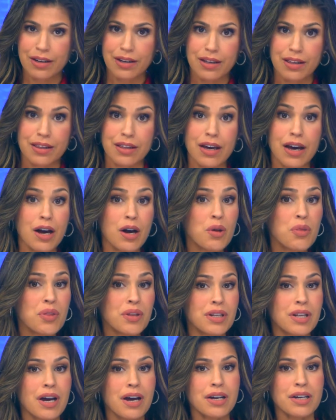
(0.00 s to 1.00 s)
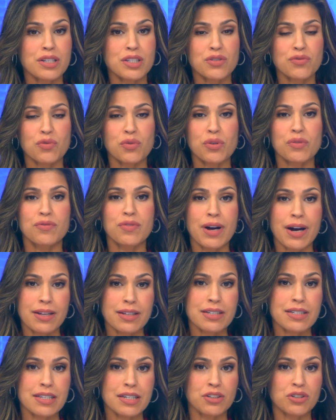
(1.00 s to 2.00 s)
The Health Alliance for
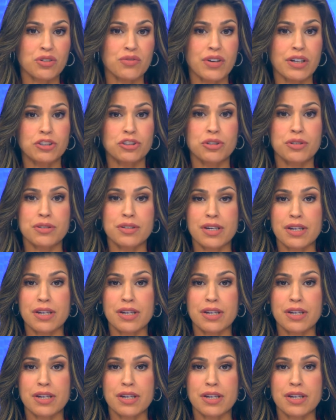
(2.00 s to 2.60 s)
Violence Intervention